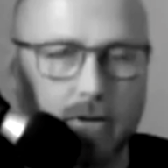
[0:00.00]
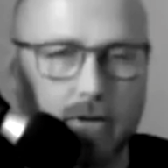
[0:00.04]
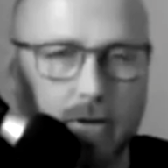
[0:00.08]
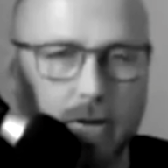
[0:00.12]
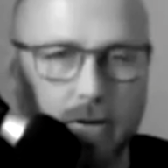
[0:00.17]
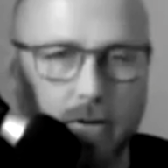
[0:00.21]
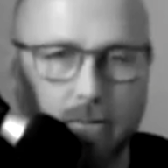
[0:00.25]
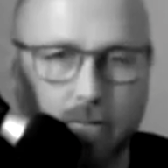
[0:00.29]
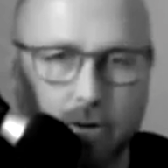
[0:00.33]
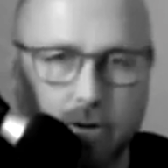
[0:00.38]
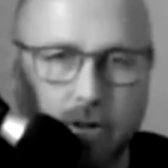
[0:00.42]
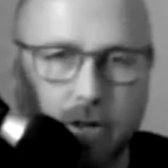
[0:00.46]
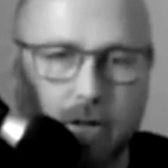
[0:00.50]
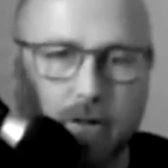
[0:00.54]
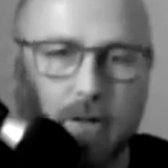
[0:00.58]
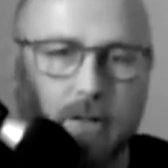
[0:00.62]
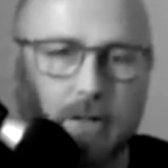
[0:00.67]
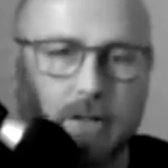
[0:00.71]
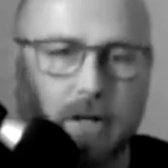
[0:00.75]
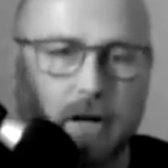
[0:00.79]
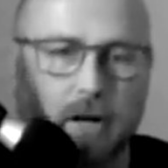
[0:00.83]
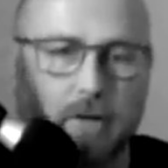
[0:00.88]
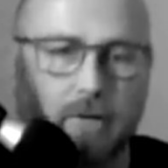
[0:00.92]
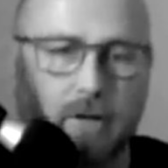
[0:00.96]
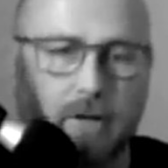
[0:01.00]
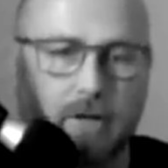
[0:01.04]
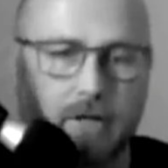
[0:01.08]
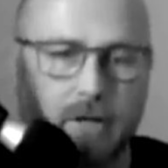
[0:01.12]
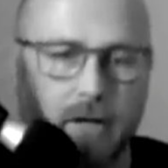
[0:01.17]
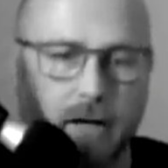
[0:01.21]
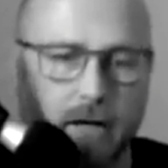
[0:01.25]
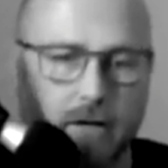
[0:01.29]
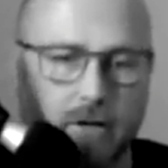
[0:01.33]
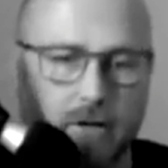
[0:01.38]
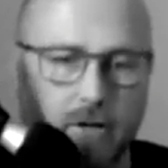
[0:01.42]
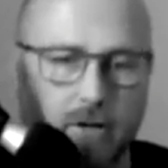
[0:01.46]
So particularly in Southeast
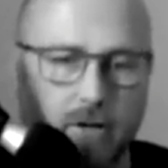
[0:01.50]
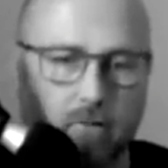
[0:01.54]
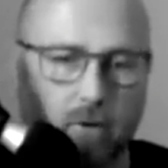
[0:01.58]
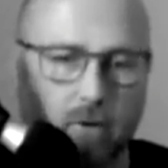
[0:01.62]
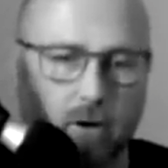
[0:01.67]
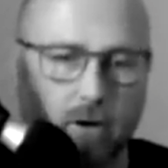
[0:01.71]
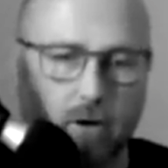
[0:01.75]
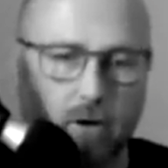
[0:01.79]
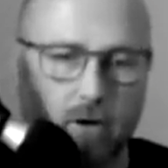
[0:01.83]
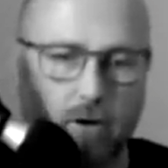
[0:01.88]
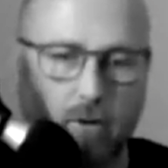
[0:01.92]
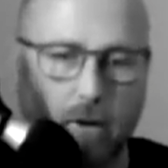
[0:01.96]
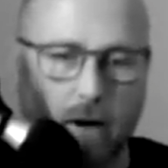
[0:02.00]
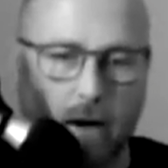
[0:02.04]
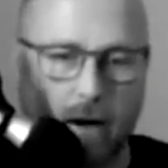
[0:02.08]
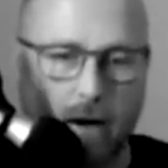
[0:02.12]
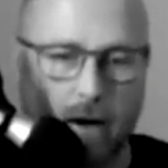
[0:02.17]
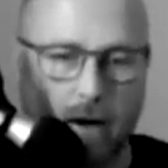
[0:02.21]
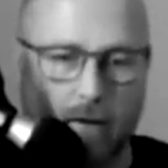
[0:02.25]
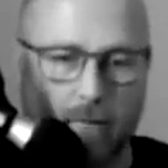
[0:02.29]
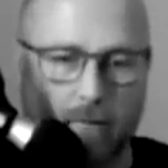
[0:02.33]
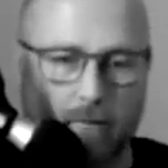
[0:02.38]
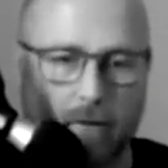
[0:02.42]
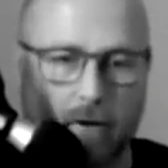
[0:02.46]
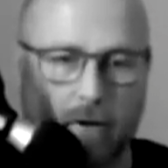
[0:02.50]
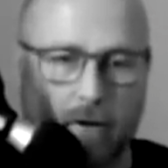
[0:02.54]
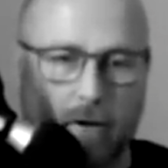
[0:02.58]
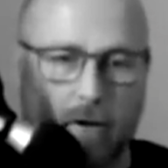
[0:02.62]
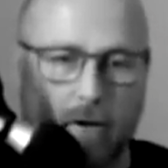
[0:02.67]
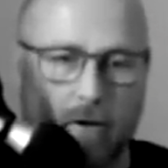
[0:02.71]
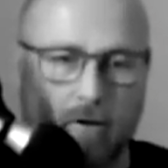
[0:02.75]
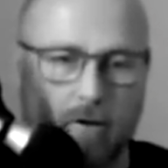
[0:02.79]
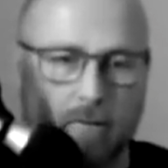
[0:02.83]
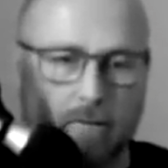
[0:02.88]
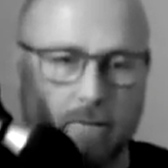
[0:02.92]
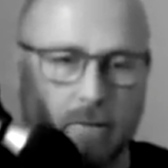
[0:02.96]
Asia, where you have
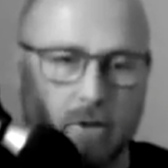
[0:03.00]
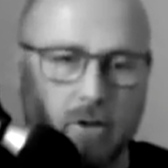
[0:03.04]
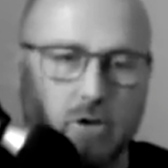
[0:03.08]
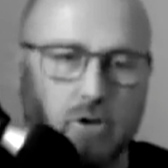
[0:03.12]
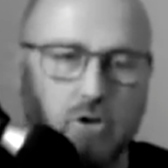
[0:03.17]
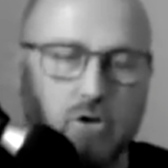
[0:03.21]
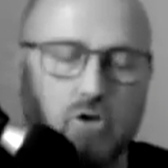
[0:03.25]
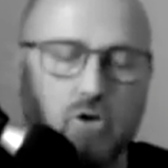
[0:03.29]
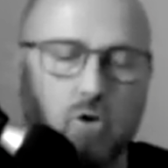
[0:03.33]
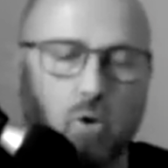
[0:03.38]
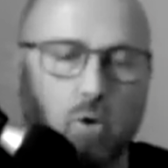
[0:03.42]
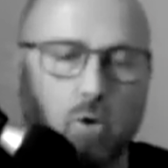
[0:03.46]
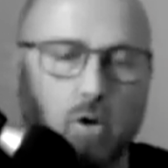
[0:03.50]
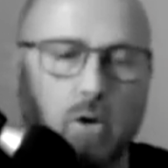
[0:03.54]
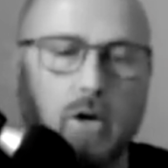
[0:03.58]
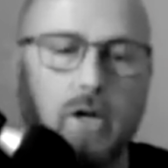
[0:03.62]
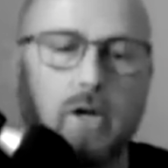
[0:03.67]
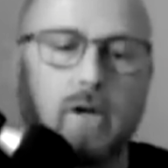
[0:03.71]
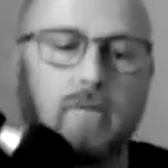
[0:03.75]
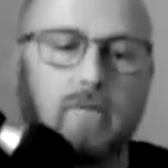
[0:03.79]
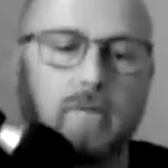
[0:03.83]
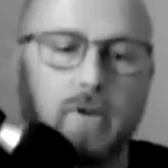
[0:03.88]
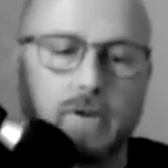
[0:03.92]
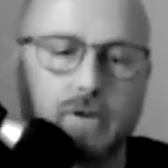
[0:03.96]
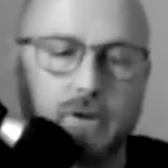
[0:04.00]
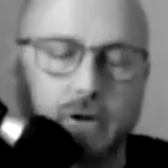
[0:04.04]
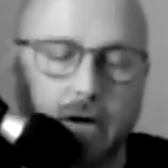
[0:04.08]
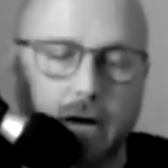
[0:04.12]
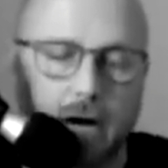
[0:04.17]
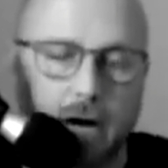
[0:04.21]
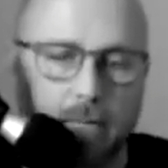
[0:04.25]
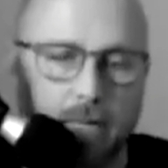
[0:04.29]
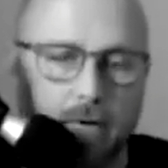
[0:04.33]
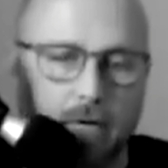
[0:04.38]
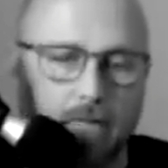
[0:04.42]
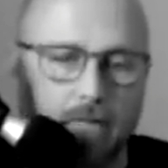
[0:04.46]
the majority of venture
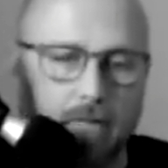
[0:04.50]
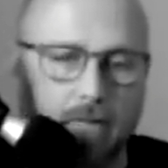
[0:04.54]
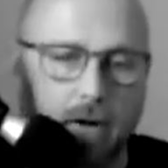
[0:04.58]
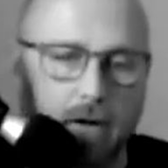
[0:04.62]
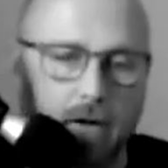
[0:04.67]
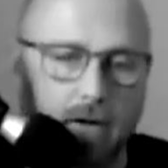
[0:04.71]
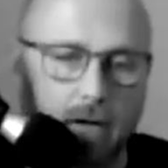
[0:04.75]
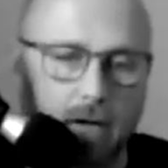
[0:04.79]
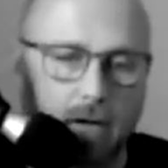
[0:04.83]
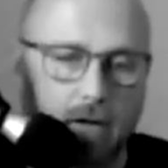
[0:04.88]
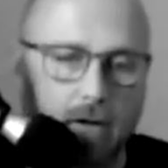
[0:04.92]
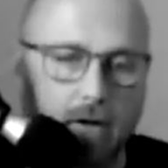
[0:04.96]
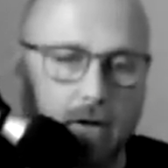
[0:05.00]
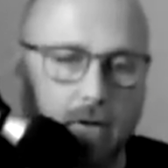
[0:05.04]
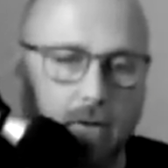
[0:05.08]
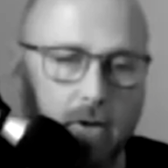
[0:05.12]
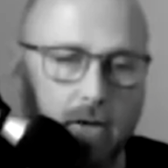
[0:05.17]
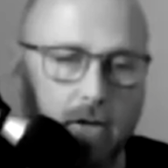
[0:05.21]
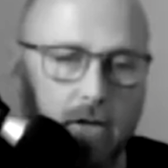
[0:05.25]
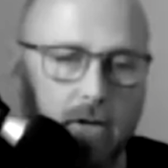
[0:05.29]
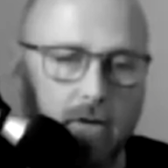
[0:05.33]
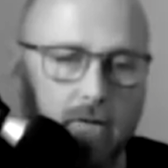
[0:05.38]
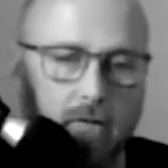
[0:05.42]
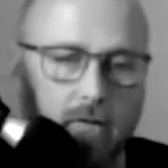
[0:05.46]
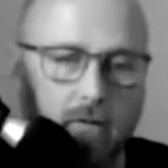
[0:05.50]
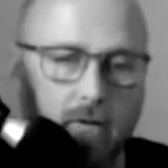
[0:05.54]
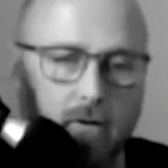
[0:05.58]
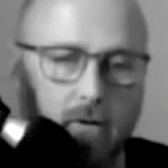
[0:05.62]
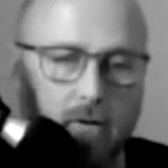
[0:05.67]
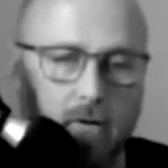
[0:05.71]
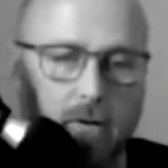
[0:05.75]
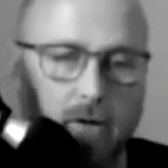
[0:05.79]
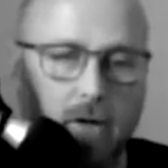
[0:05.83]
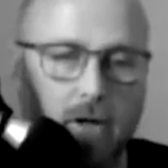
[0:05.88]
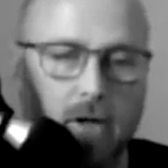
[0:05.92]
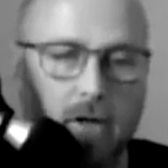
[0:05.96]
capital funding going
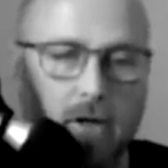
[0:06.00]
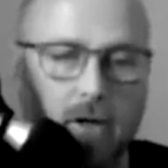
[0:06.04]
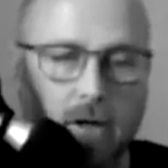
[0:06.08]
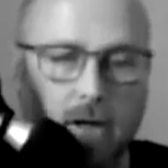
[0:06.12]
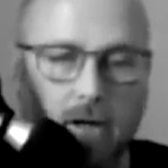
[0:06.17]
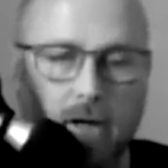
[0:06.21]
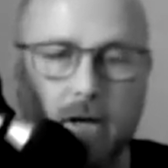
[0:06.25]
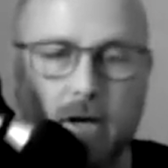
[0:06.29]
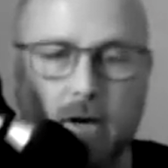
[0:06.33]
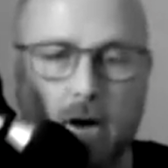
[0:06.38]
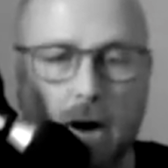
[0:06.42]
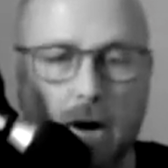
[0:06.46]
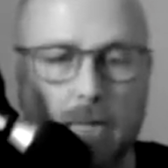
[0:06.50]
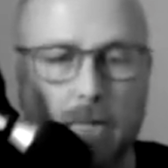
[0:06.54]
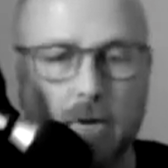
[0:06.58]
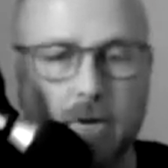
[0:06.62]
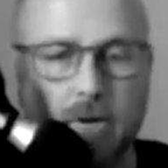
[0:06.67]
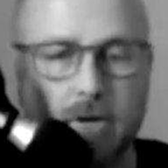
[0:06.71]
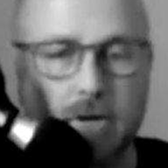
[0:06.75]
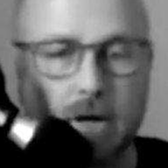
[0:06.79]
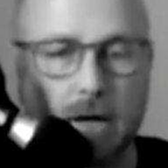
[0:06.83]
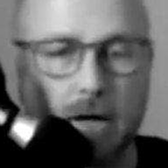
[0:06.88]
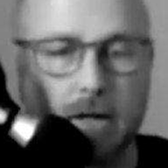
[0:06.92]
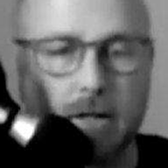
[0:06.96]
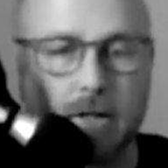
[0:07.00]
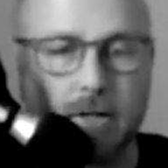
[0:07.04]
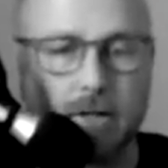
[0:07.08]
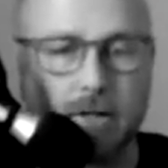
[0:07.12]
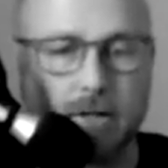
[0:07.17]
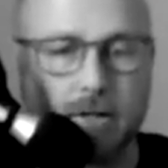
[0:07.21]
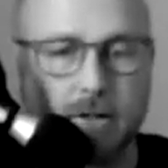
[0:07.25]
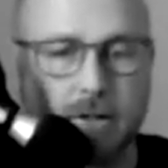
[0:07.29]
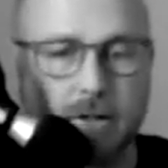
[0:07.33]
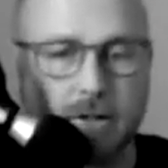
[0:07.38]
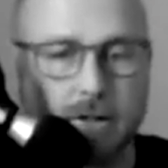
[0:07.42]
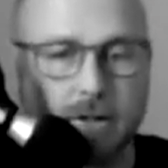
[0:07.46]
into e-commerce
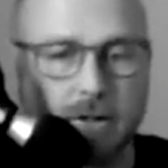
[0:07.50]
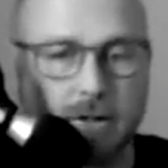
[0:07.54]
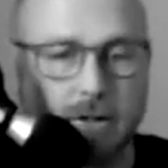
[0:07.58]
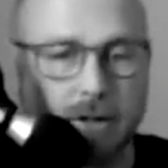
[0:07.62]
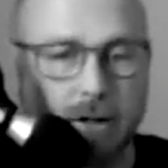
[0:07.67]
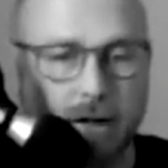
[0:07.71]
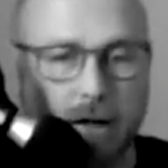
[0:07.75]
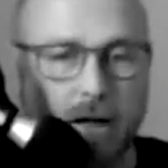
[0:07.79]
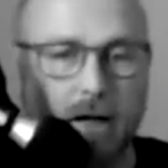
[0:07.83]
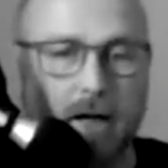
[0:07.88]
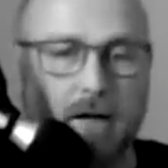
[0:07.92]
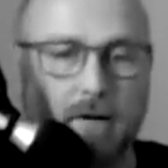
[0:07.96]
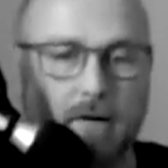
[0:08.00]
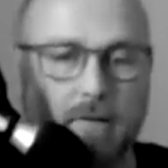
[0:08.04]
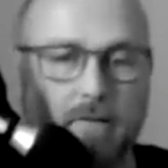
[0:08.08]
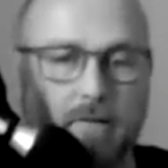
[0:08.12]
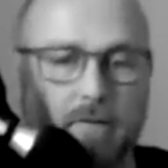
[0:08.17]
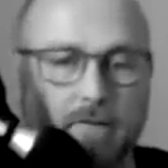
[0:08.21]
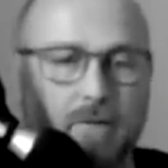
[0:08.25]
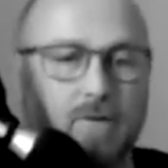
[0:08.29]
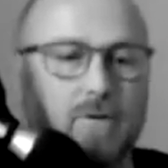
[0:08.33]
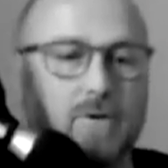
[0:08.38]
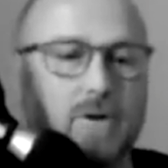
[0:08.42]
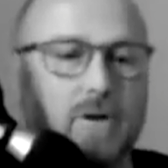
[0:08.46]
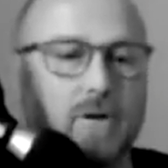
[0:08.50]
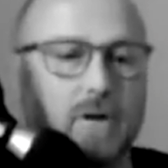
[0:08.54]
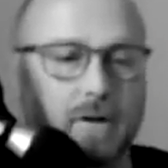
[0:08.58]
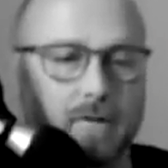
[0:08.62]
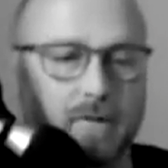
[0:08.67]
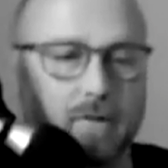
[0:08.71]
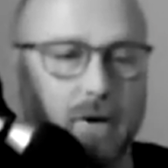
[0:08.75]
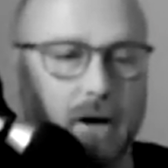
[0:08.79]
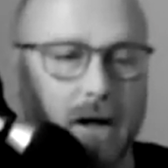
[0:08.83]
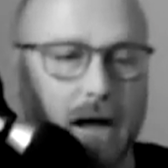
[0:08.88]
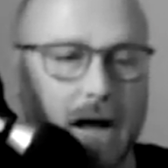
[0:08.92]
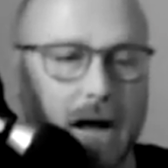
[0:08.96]
sites and food
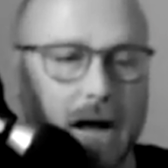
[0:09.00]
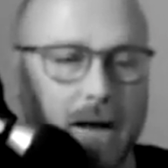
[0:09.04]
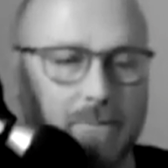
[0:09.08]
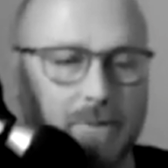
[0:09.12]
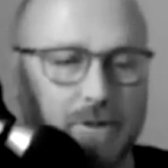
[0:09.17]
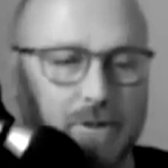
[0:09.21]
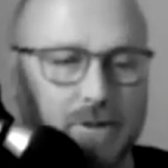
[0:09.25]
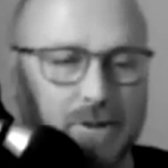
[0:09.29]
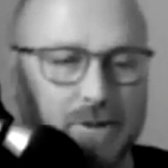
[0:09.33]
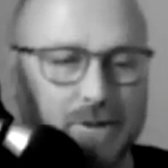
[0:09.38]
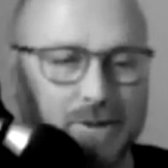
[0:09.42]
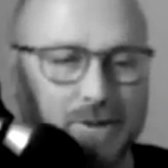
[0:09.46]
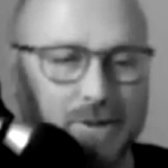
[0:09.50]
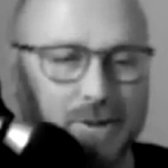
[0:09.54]
delivery apps,